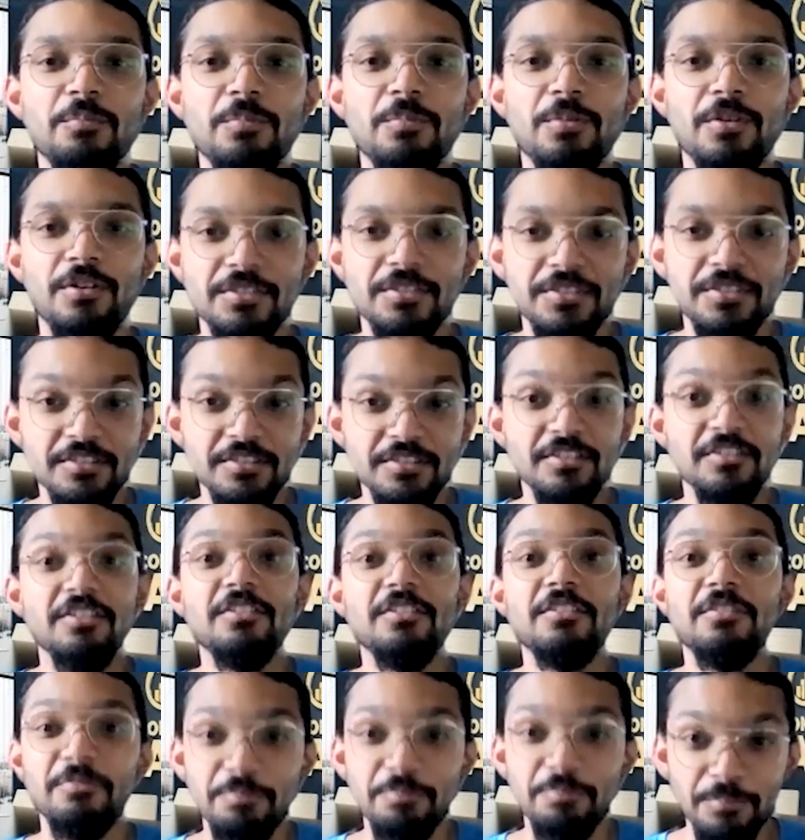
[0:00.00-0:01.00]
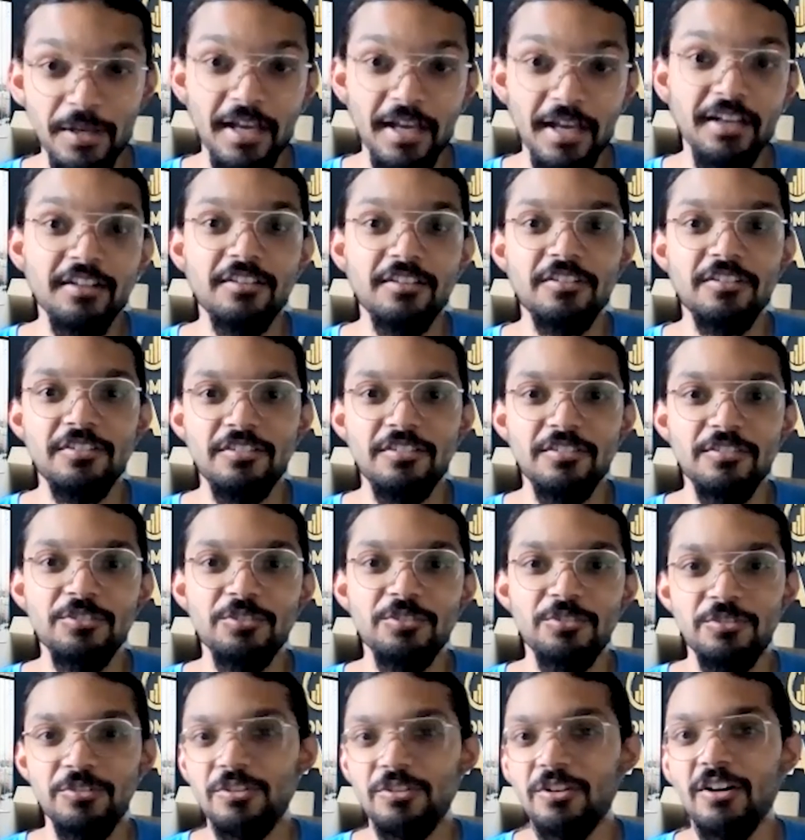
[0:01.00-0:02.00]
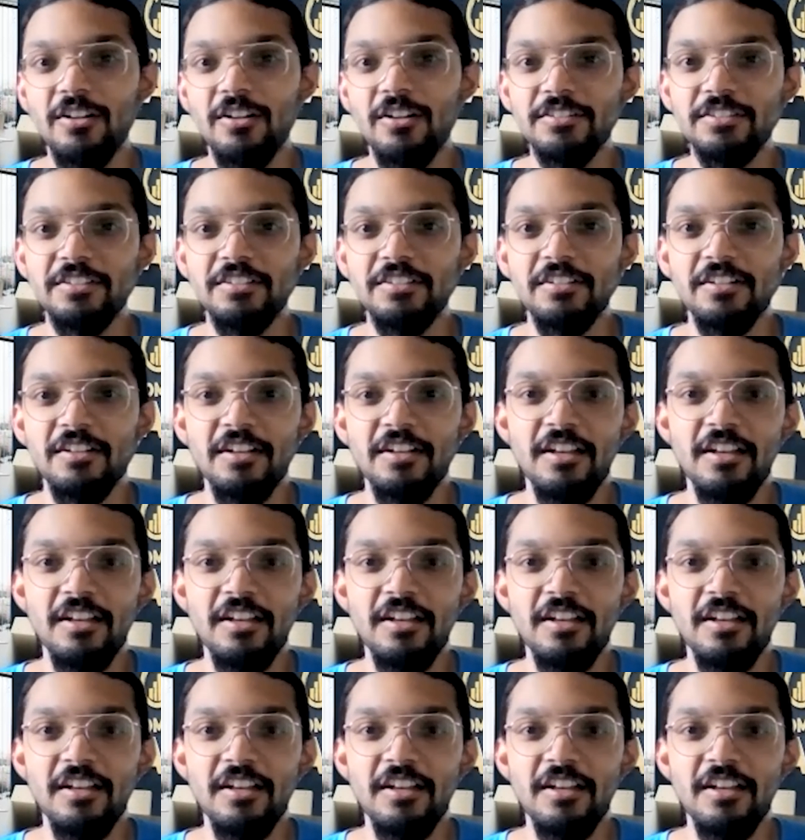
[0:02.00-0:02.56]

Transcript: personal bank, you could call it.